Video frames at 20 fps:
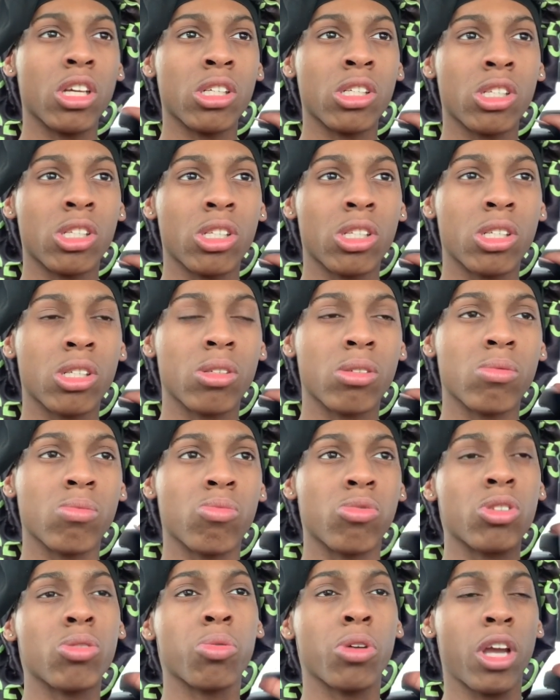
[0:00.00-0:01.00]
is
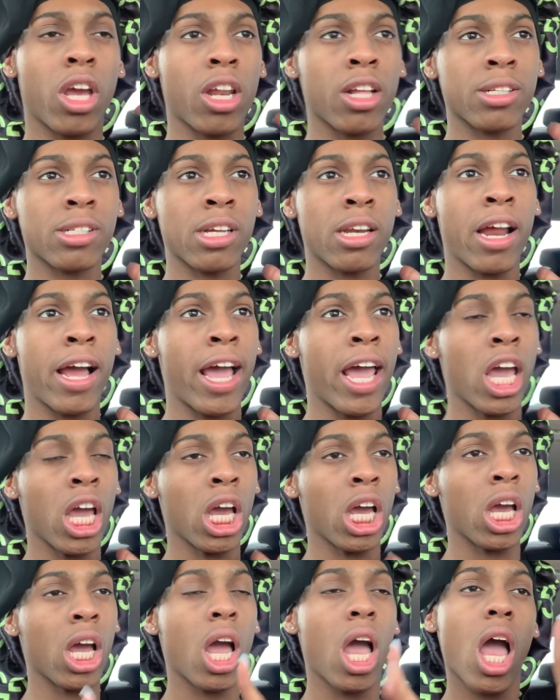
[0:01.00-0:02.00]
which we're getting
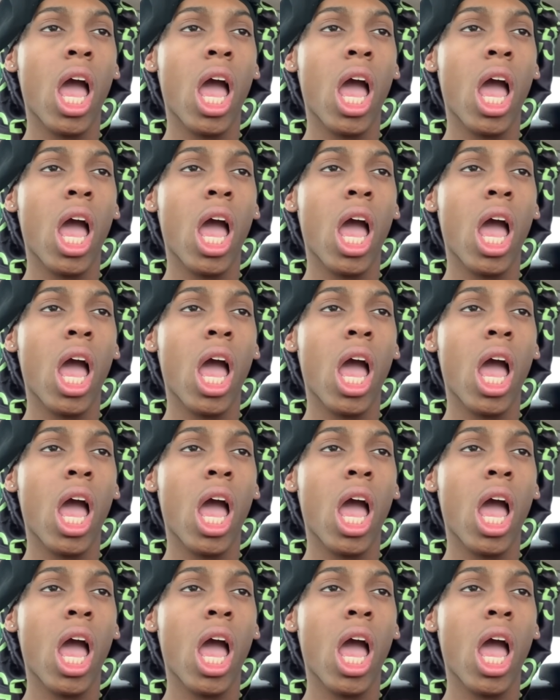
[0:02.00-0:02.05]
tonight.